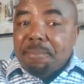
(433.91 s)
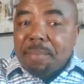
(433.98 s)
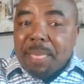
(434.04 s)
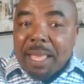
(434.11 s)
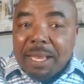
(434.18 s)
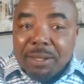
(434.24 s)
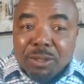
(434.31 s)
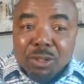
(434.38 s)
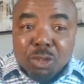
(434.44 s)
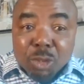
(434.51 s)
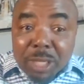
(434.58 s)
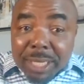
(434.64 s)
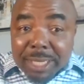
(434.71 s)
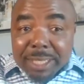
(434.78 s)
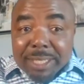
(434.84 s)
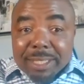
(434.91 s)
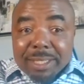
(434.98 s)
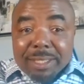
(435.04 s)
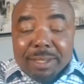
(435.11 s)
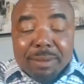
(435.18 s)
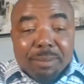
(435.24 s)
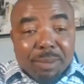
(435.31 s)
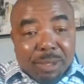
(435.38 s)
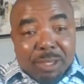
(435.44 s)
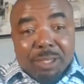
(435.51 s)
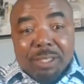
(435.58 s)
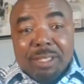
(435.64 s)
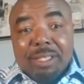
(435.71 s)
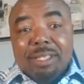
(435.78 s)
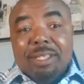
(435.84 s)
and you drink it
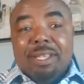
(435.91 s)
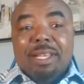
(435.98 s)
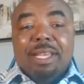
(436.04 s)
because